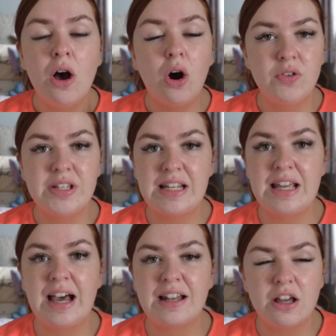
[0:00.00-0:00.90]
Obviously
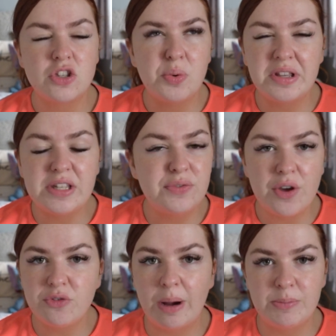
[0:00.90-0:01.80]
it had like
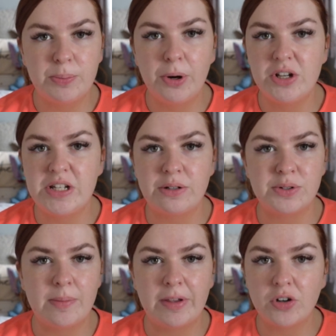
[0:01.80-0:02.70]
25 grams of protein or
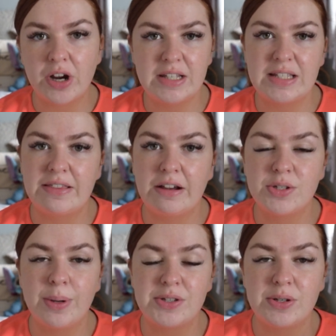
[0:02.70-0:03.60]
something crazy in there
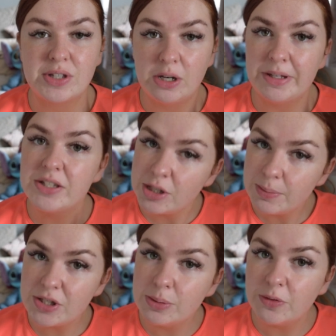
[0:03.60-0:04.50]
as well, so it's gonna be
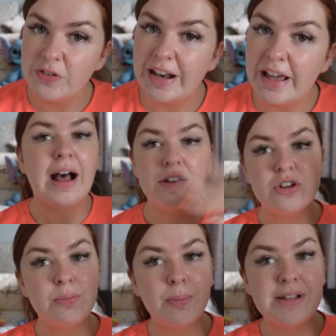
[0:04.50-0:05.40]
super filling. As you
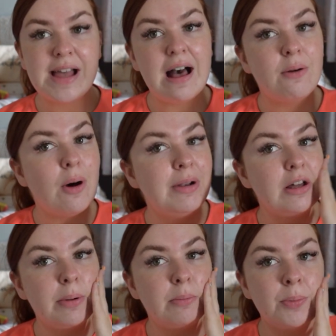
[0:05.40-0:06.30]
can probably tell, I'm a
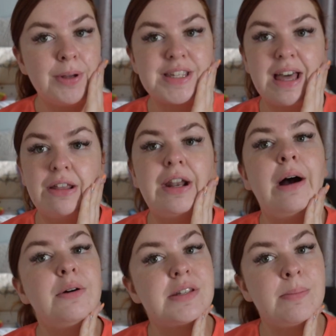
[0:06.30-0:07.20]
little bit more put together
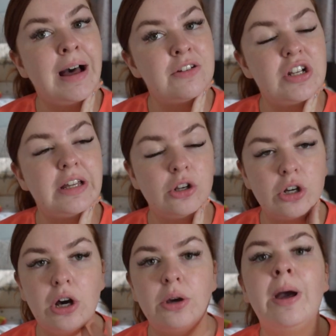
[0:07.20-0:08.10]
now because I'm actually gonna
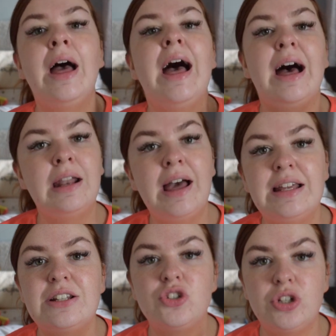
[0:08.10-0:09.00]
go and head
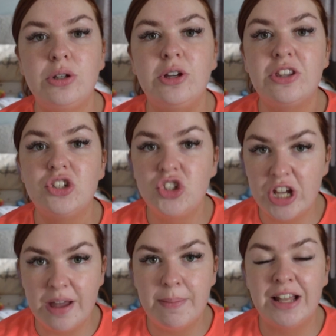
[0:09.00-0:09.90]
to the
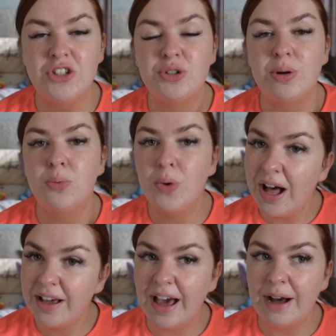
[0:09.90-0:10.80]
gym and do a
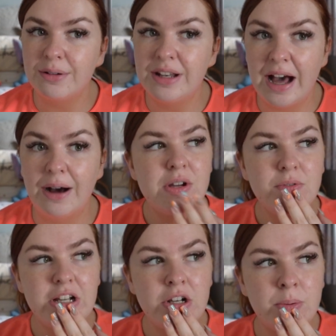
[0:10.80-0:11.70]
workout now. I don't
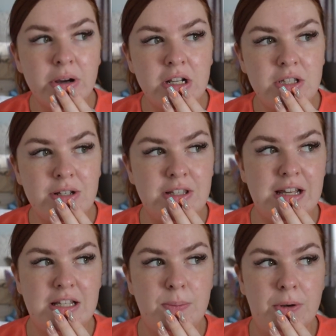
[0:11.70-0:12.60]
really know what I'm gonna do
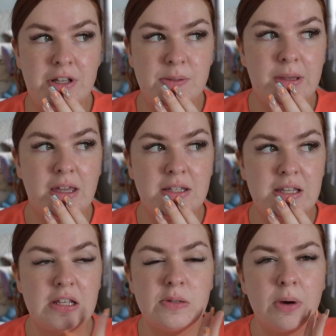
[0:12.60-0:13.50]
today, to be honest, because
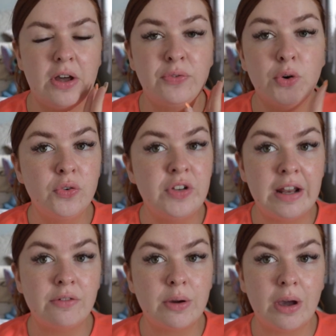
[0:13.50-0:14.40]
this is my fourth day in
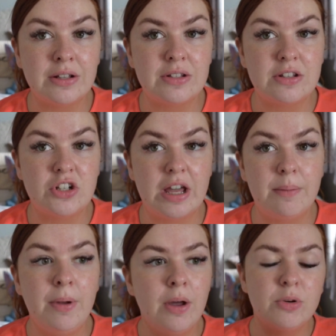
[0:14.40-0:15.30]
a row going to the
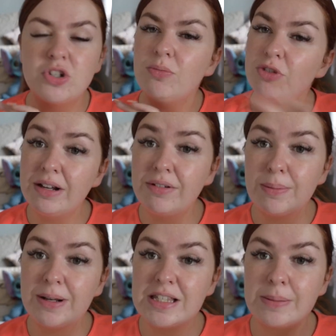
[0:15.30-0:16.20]
gym, which I'm really
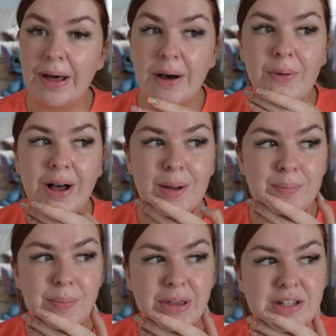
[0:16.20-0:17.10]
pleased
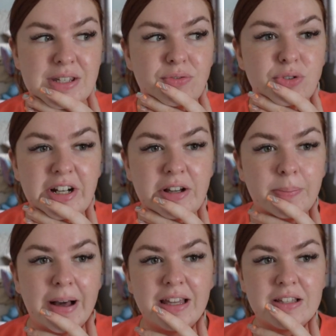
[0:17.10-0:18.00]
about, because I've really got
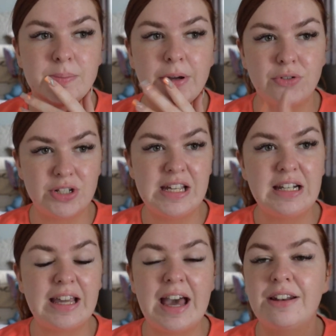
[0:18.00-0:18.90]
back into my routine again